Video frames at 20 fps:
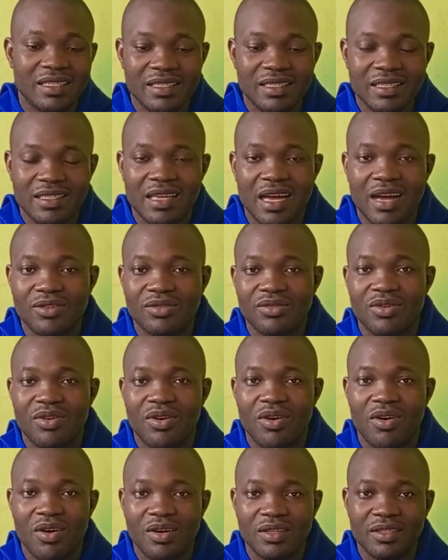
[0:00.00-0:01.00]
this is how to
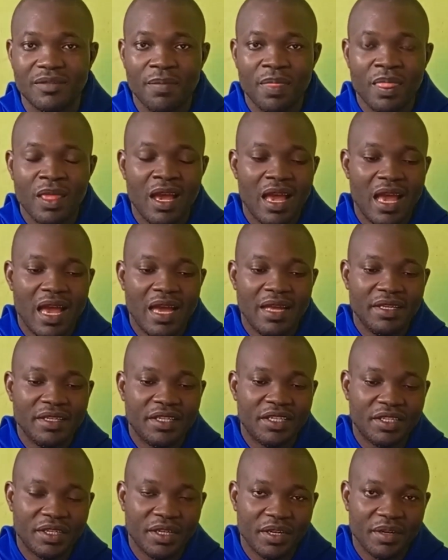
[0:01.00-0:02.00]
cut any
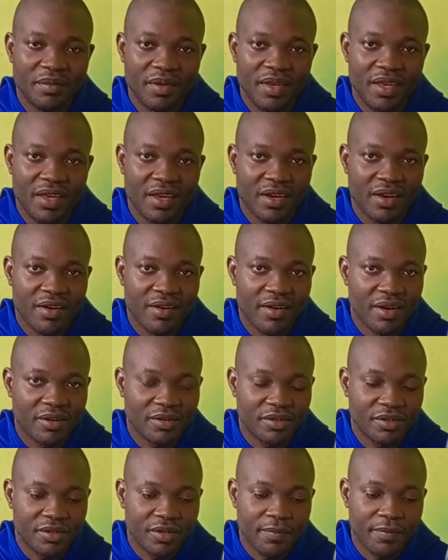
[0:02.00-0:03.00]
shape in
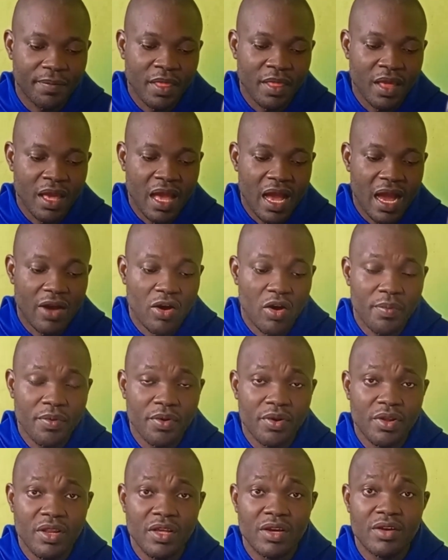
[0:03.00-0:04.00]
CorelDRAW. I hope
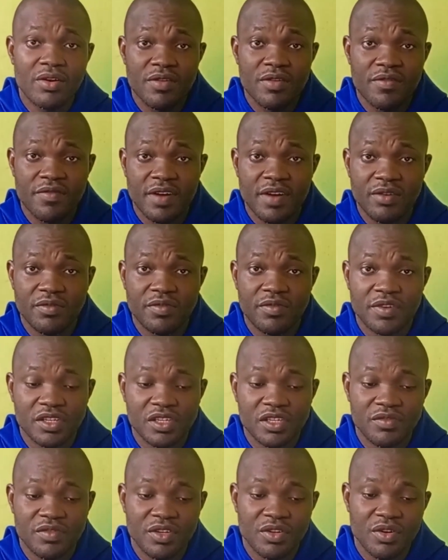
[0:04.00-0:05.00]
you really got value for
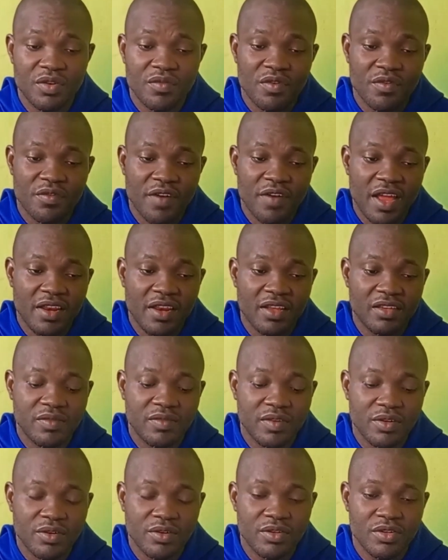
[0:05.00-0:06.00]
this video. If you find this
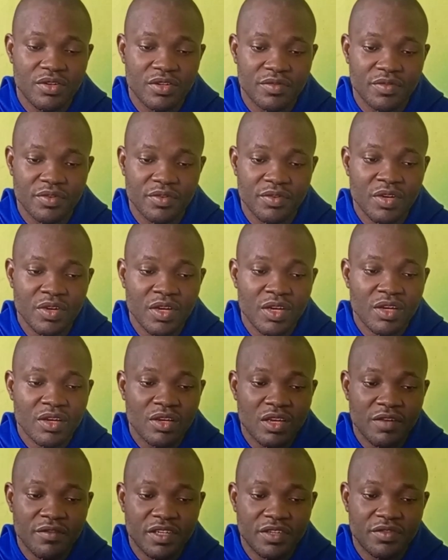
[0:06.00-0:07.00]
video useful,
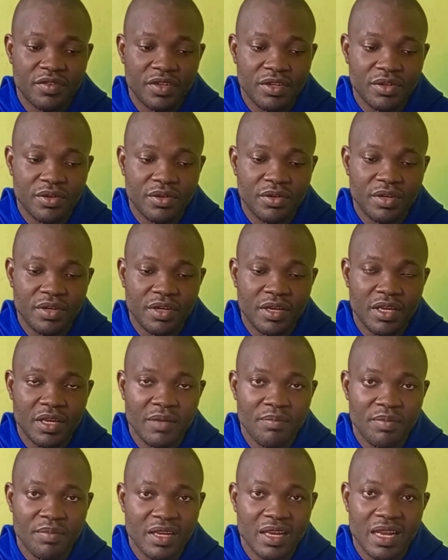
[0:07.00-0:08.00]
give this video
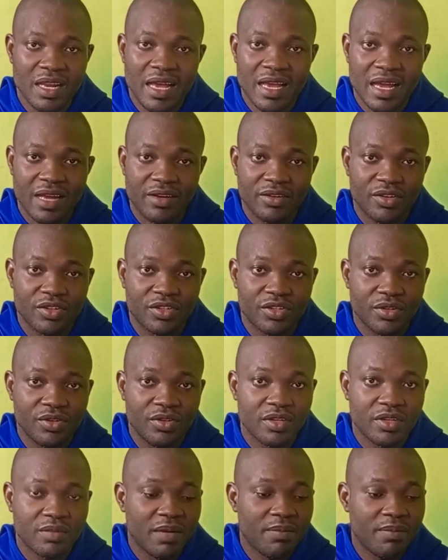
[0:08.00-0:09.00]
a big like and
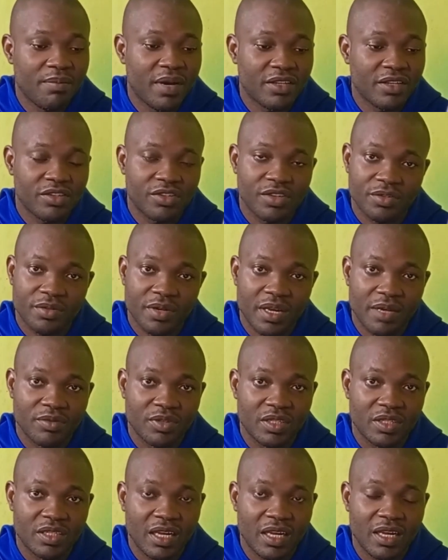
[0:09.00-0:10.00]
also remember to subscribe
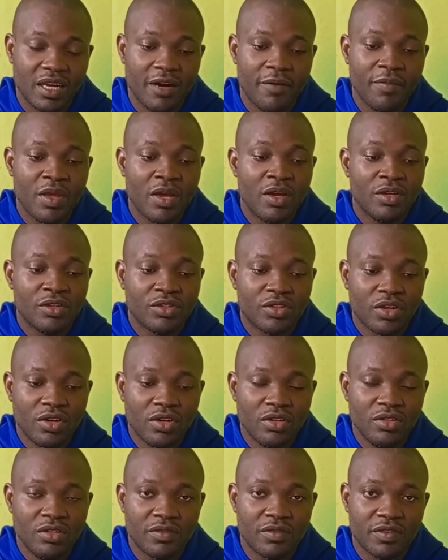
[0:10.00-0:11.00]
to the channel Turn
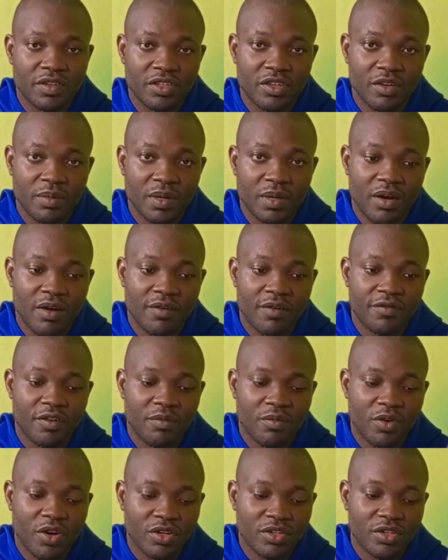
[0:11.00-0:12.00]
on the notification bell
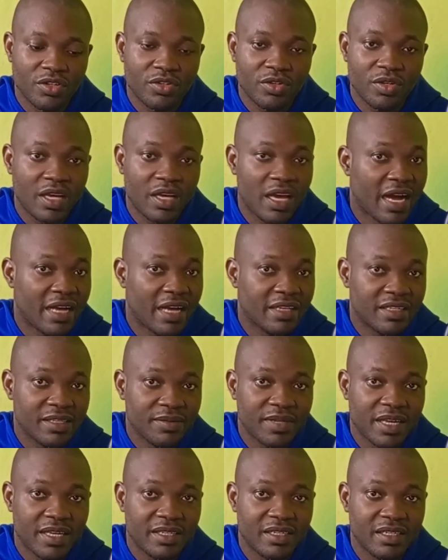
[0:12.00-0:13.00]
for more tutorial
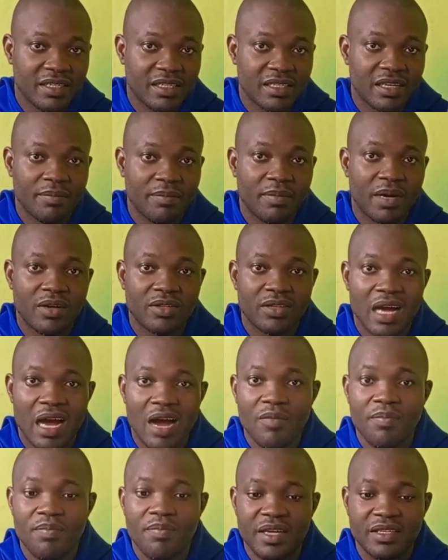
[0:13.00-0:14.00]
tips and tricks about
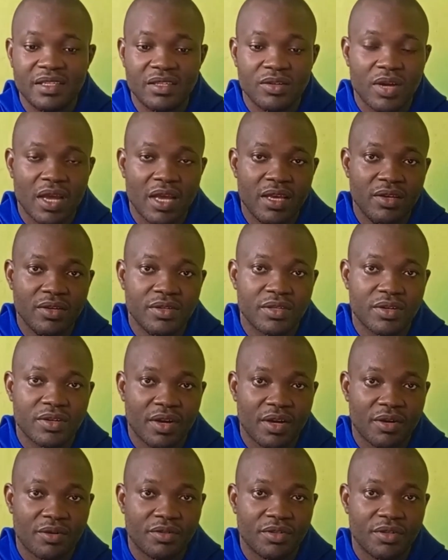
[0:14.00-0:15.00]
how best you can use
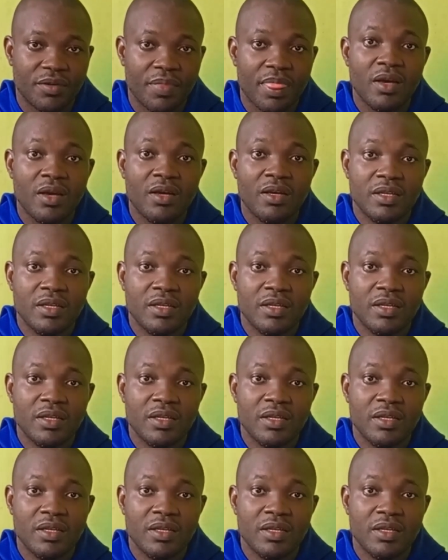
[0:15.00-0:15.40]
CorelDRAW.